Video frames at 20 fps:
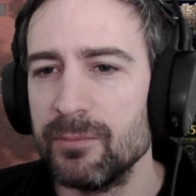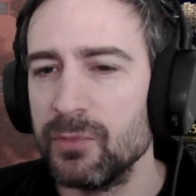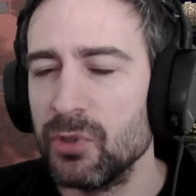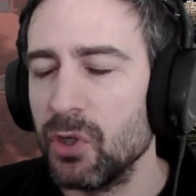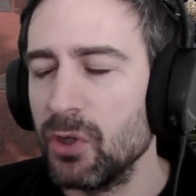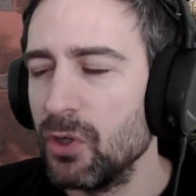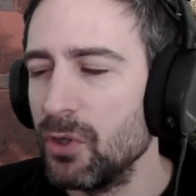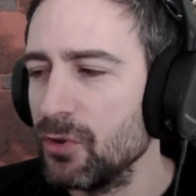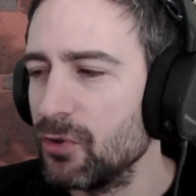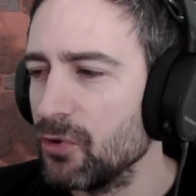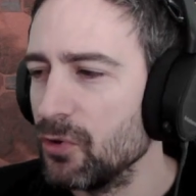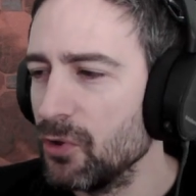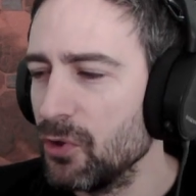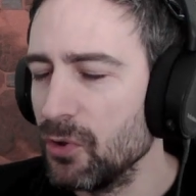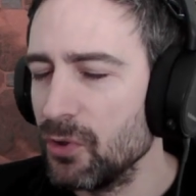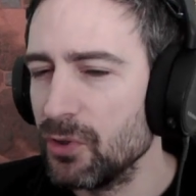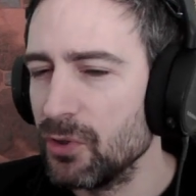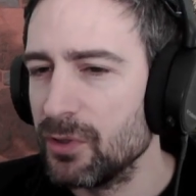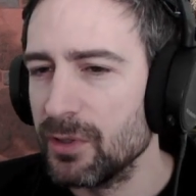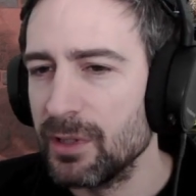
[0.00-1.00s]
also
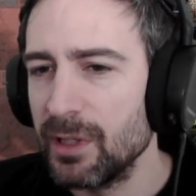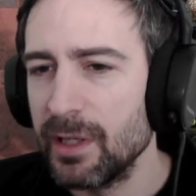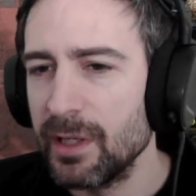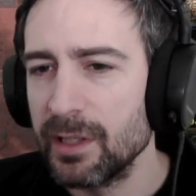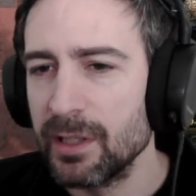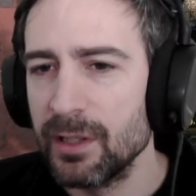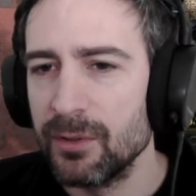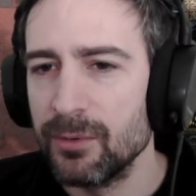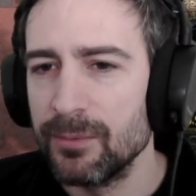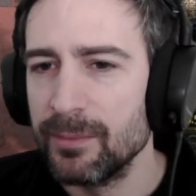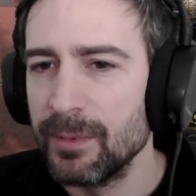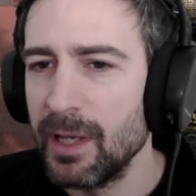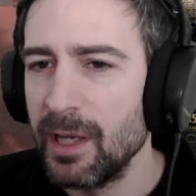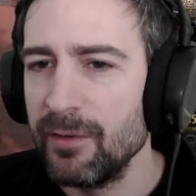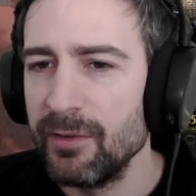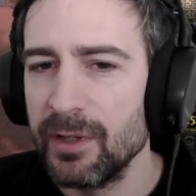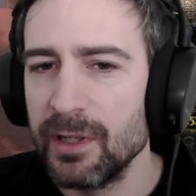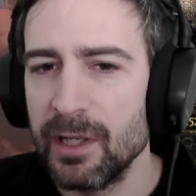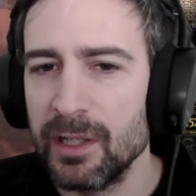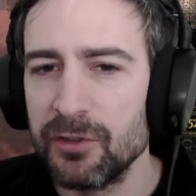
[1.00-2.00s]
good, like
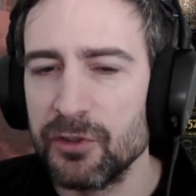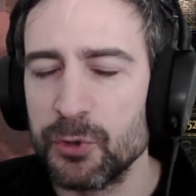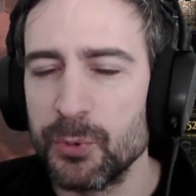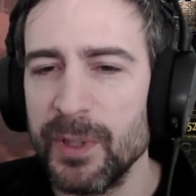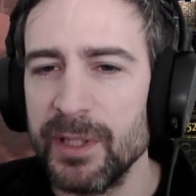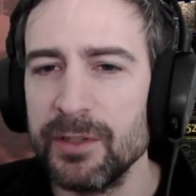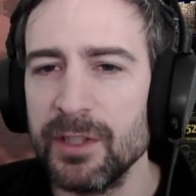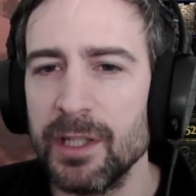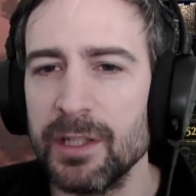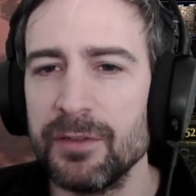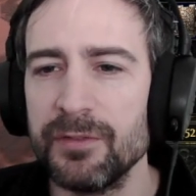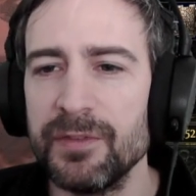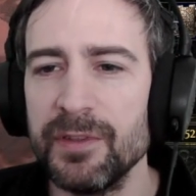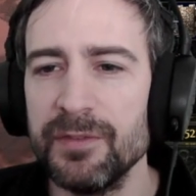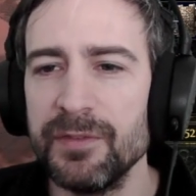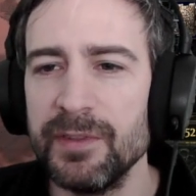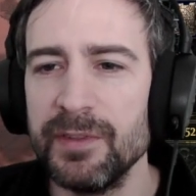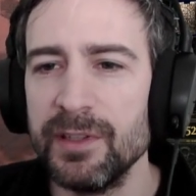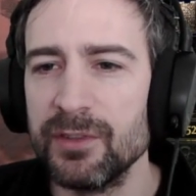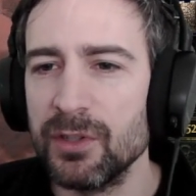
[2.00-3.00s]
having 120,
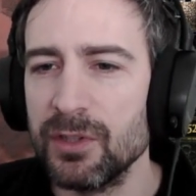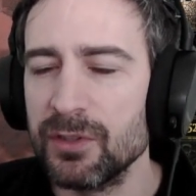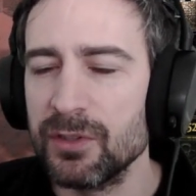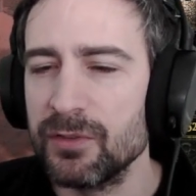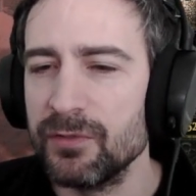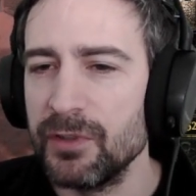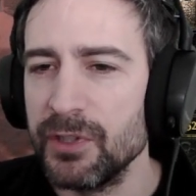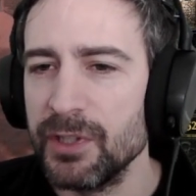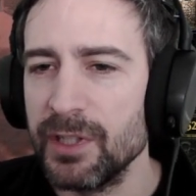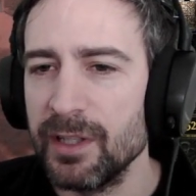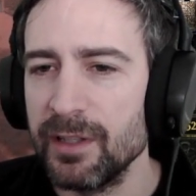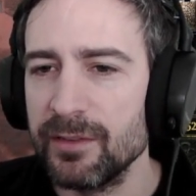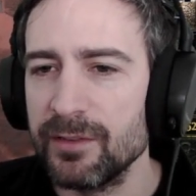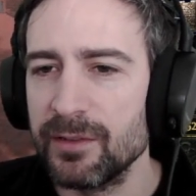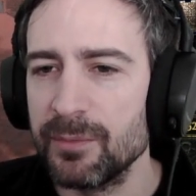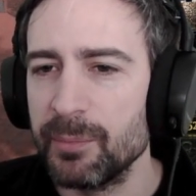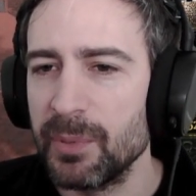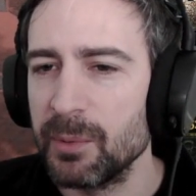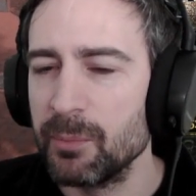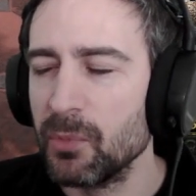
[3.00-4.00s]
150 is also very nice,
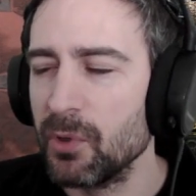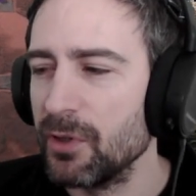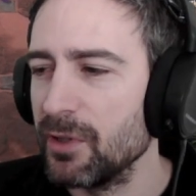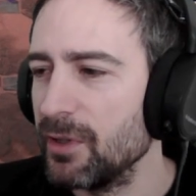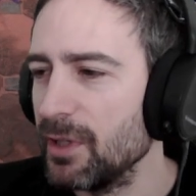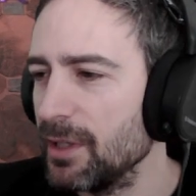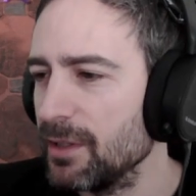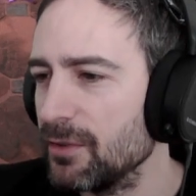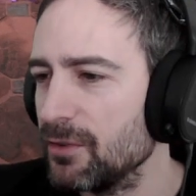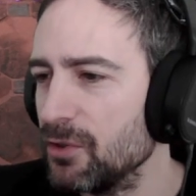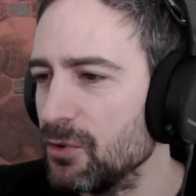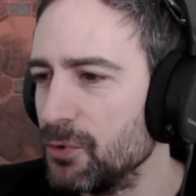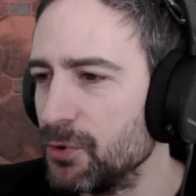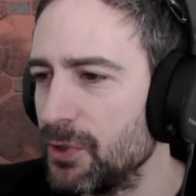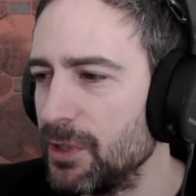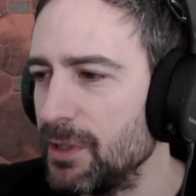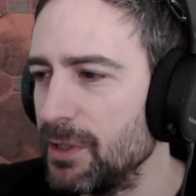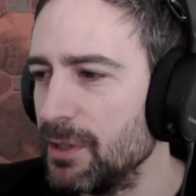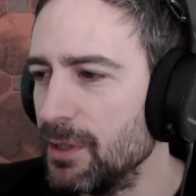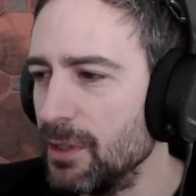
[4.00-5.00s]
but more than that is
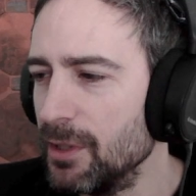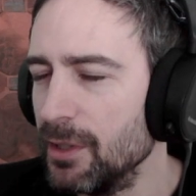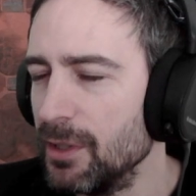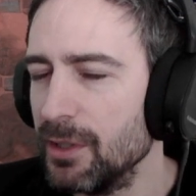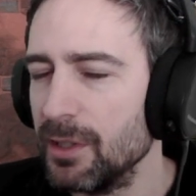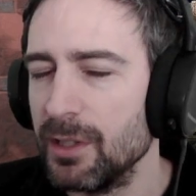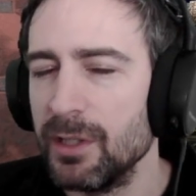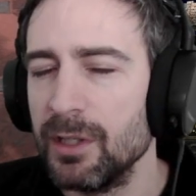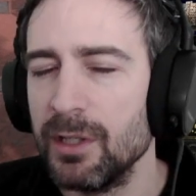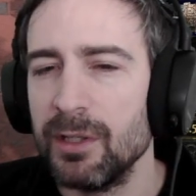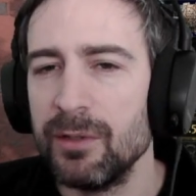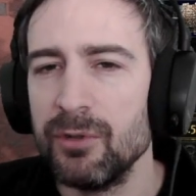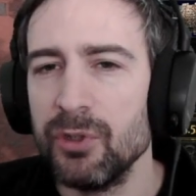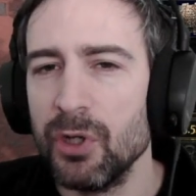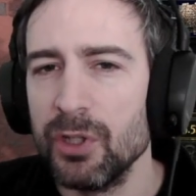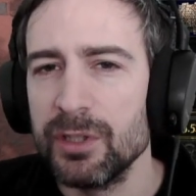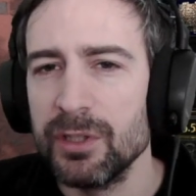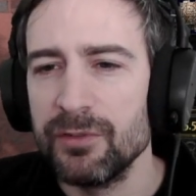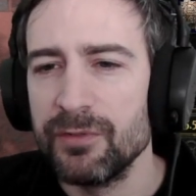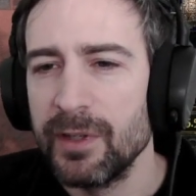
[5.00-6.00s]
usually
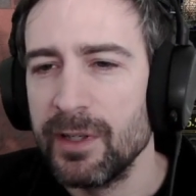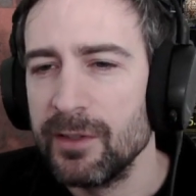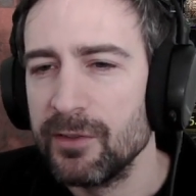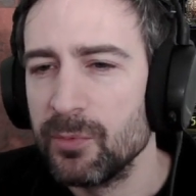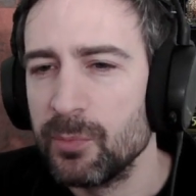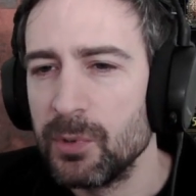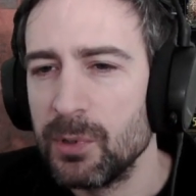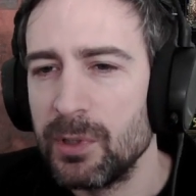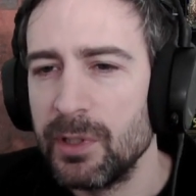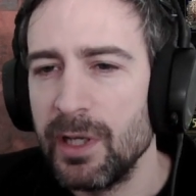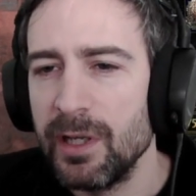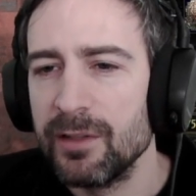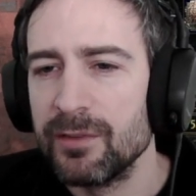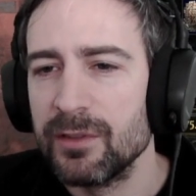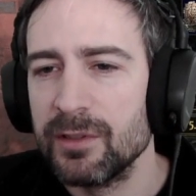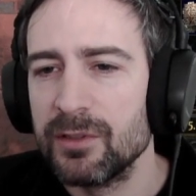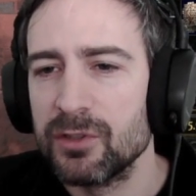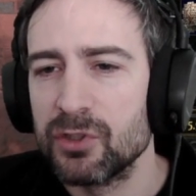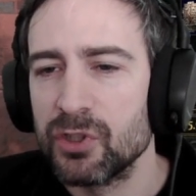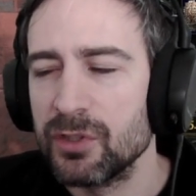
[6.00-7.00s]
not advisable, as
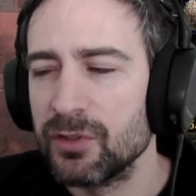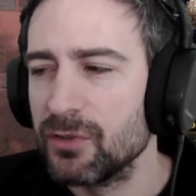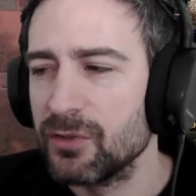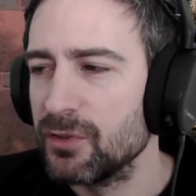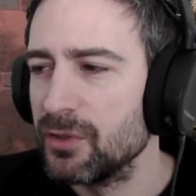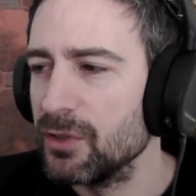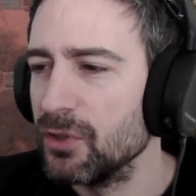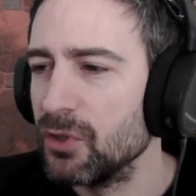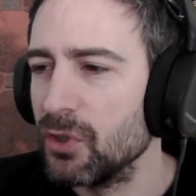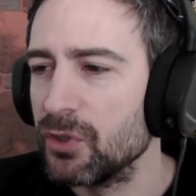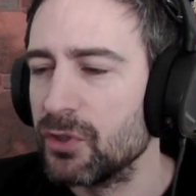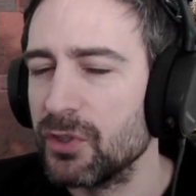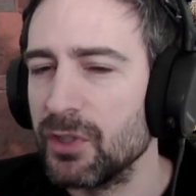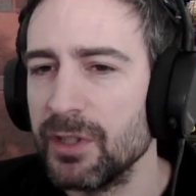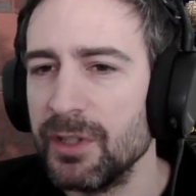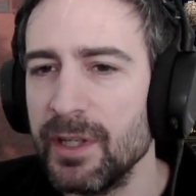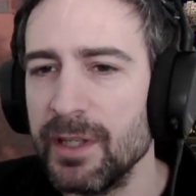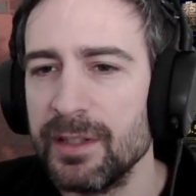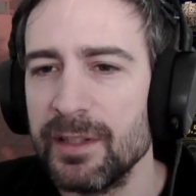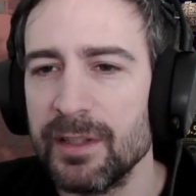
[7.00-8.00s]
it's just not
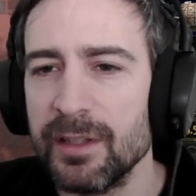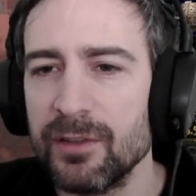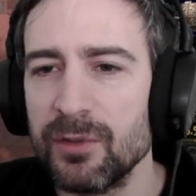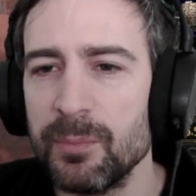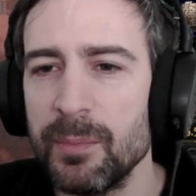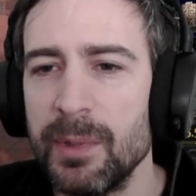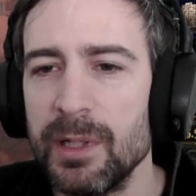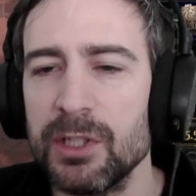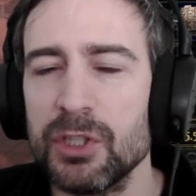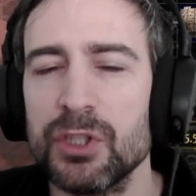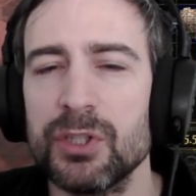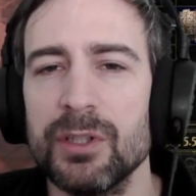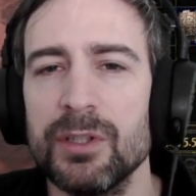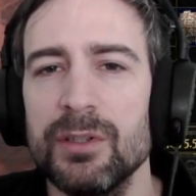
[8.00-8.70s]
netting as much